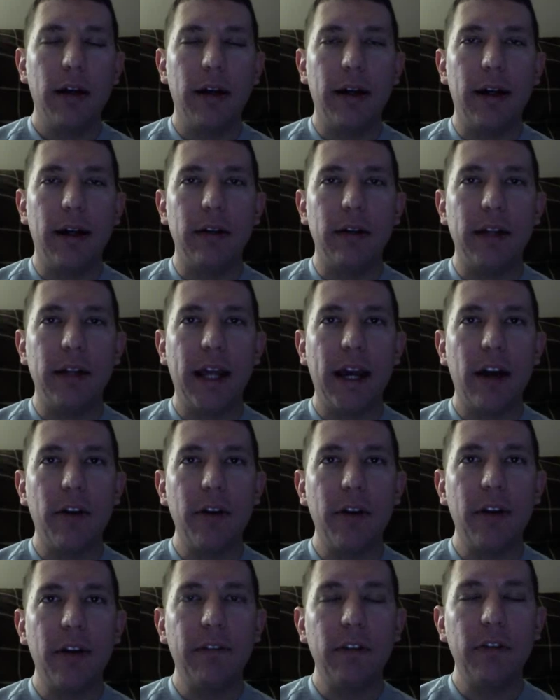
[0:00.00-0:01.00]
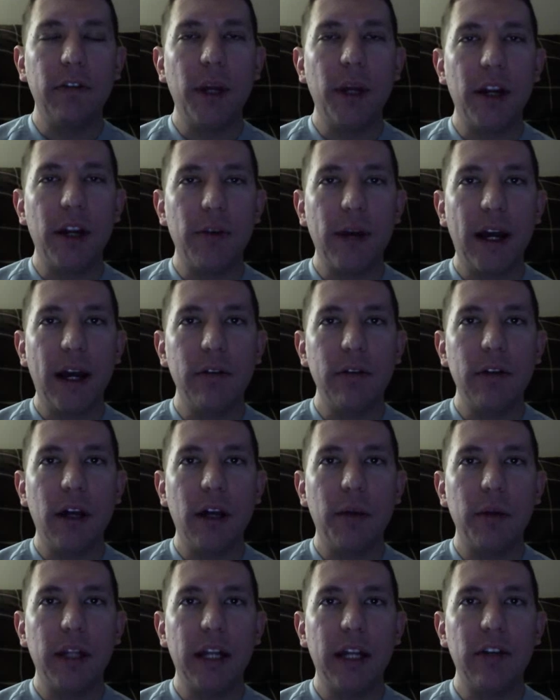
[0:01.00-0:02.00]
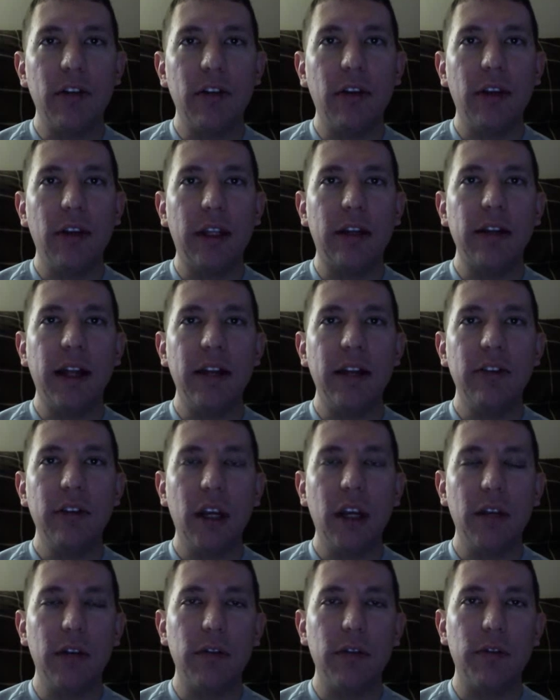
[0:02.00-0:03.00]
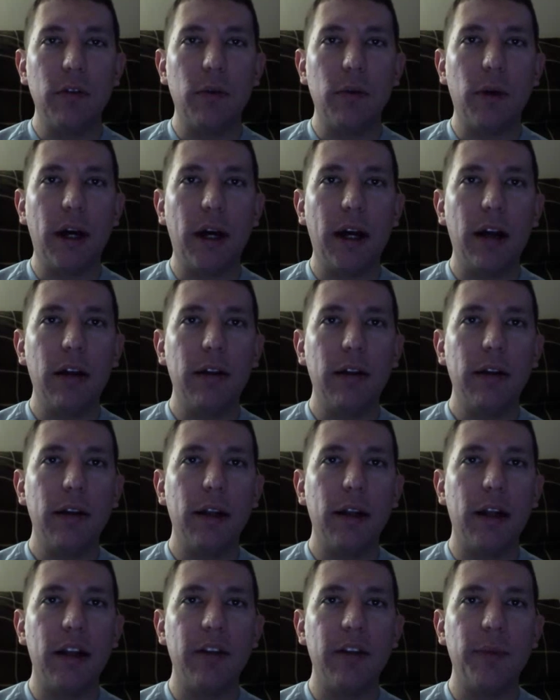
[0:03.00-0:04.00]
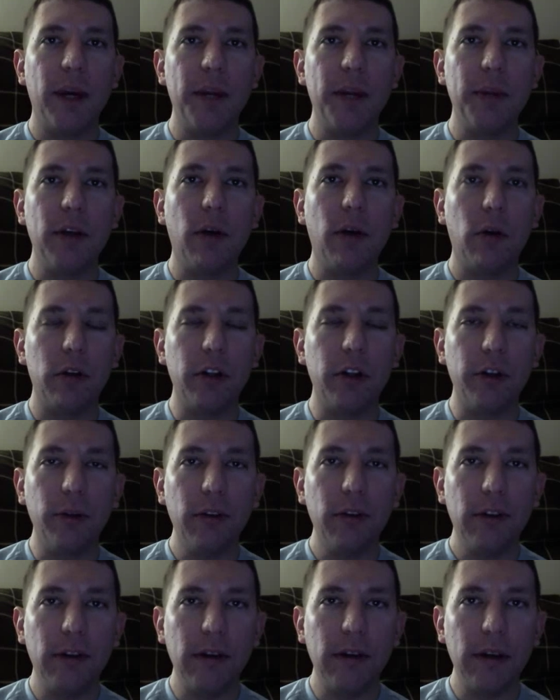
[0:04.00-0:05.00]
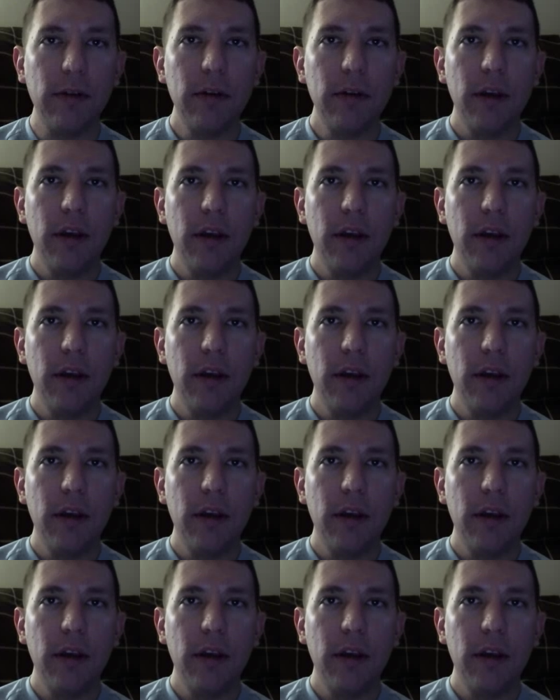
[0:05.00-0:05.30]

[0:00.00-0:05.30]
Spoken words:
Now, if you've been around double edge and single edge shaving for a while, this might be old news to you.